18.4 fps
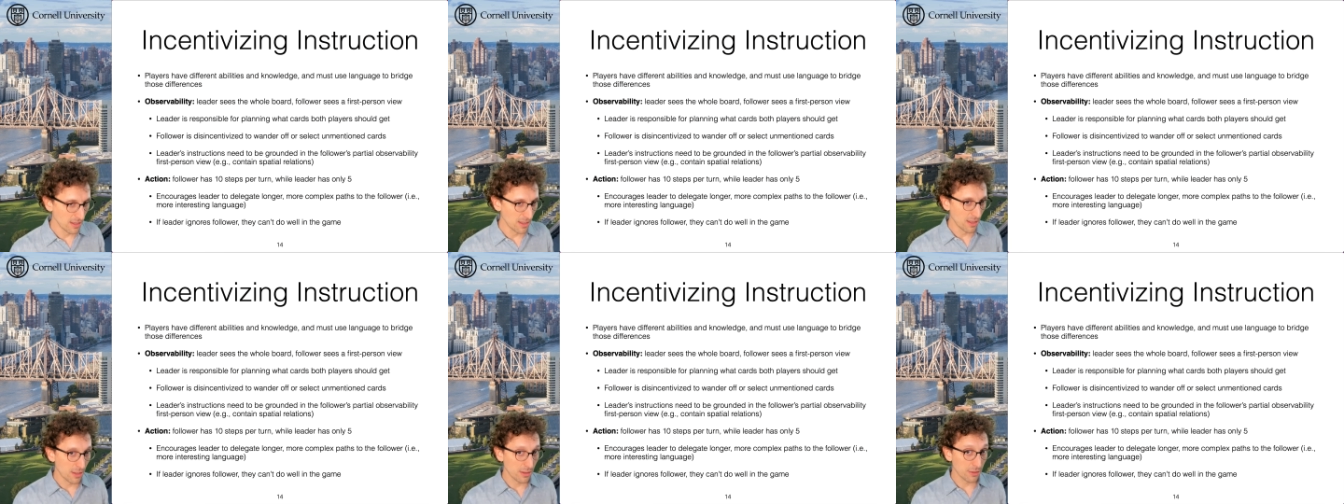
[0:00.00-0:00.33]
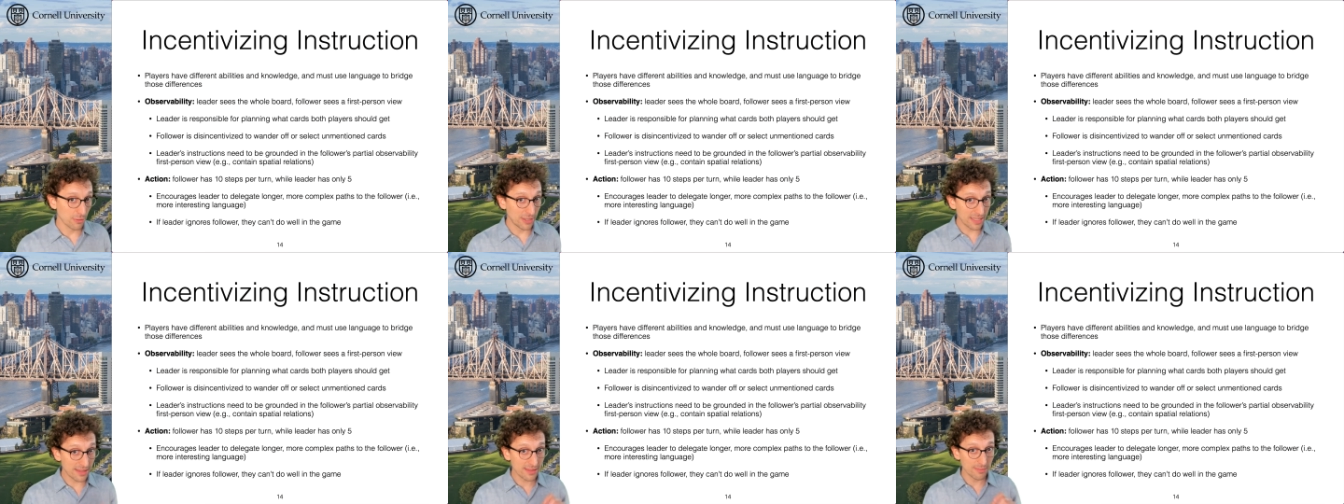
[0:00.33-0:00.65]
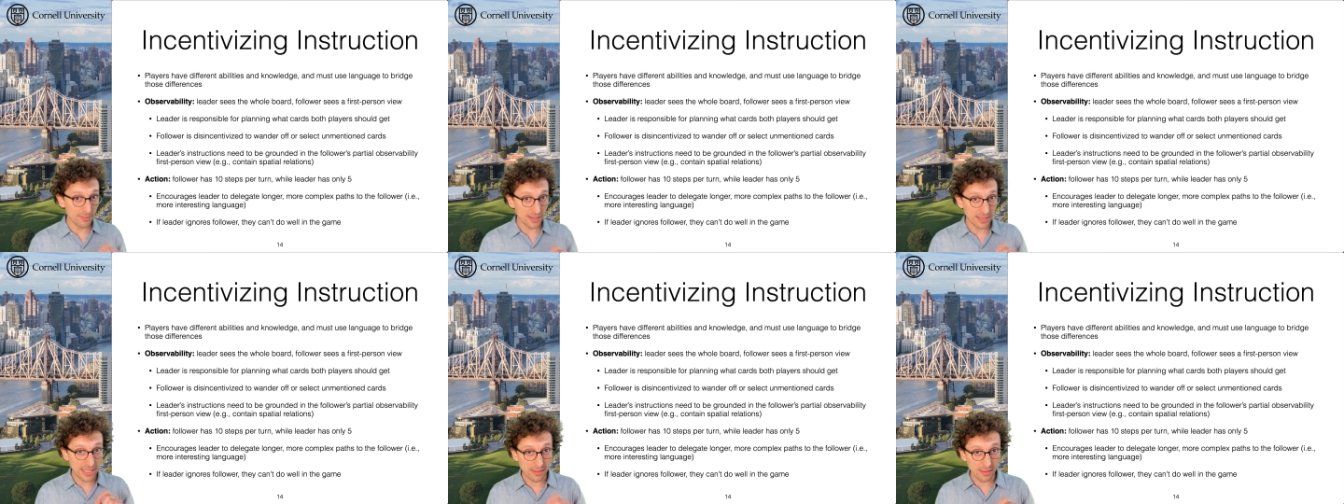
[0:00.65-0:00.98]
So
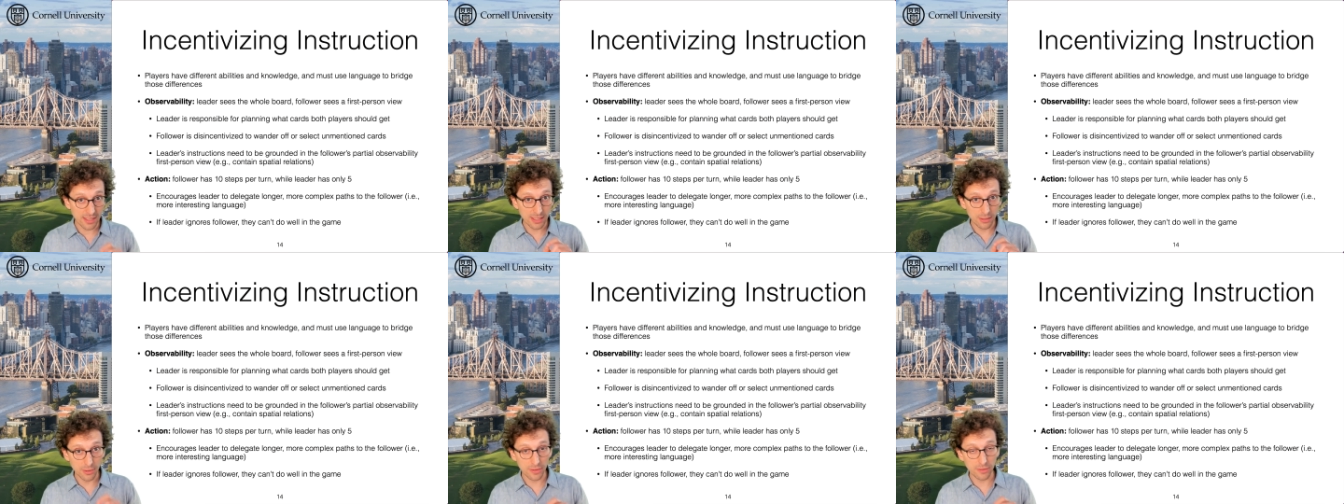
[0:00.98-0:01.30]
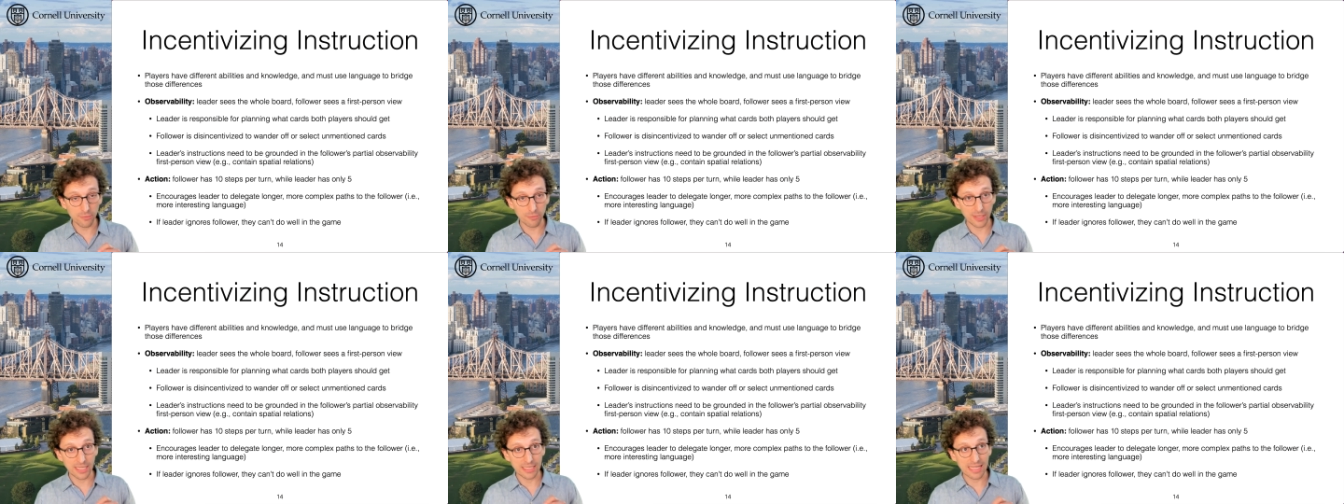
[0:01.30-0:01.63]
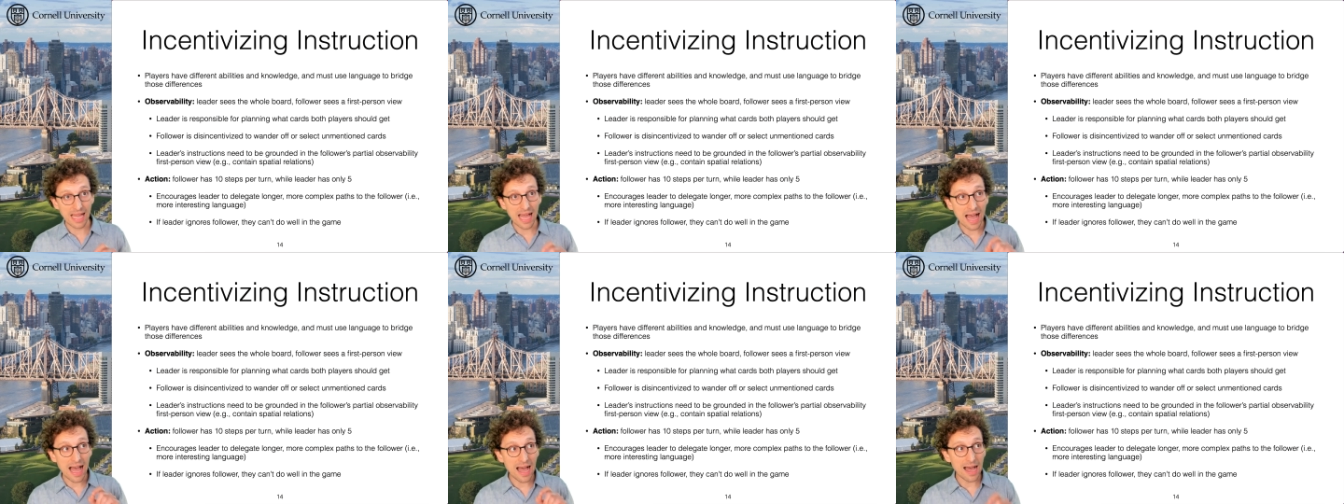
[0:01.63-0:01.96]
let's illustrate
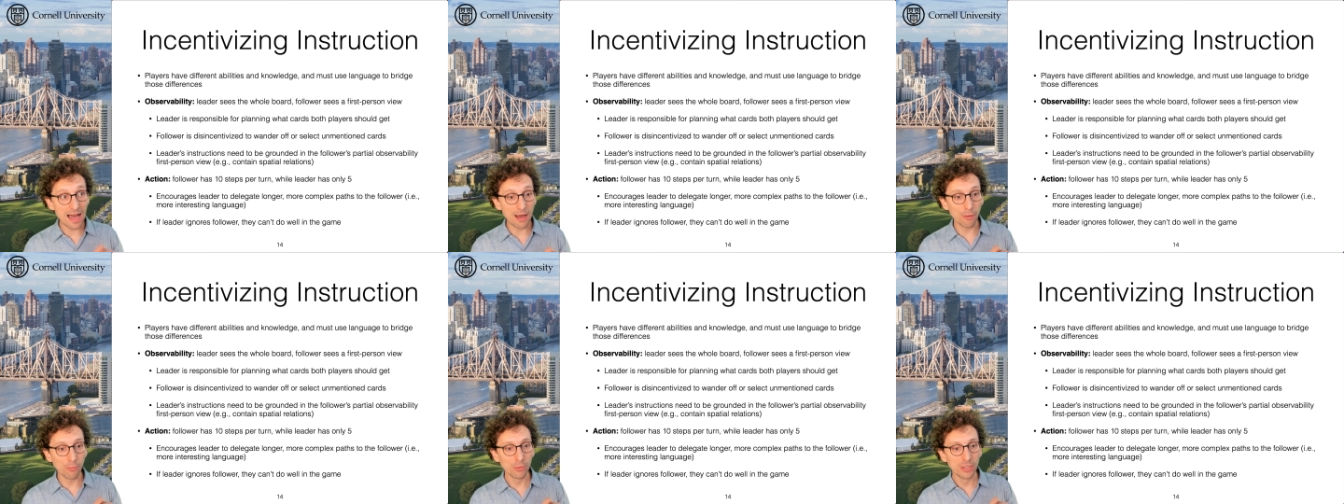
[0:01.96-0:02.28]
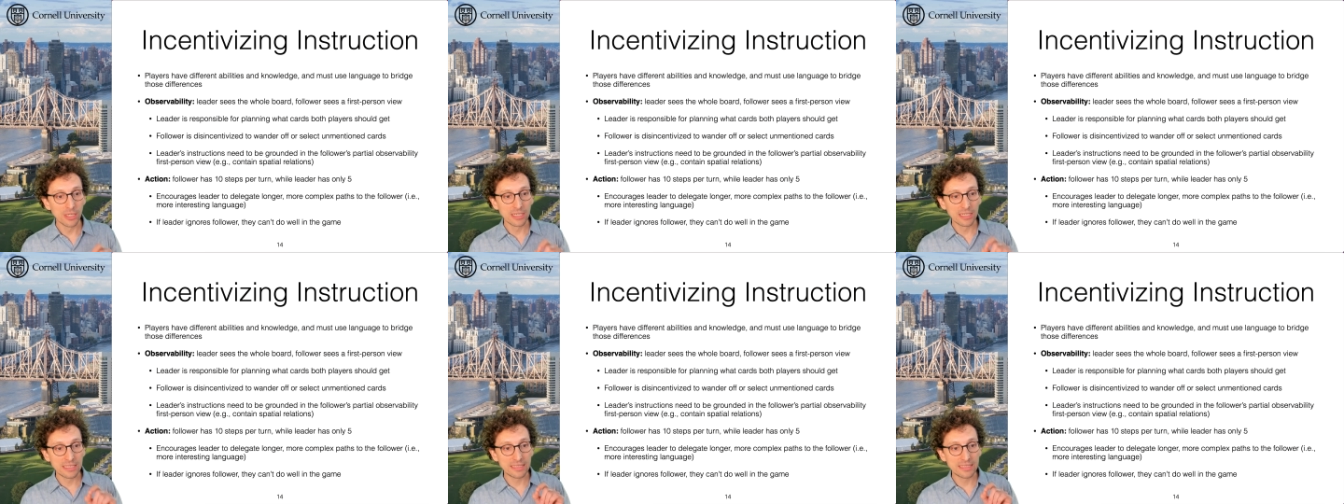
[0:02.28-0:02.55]
how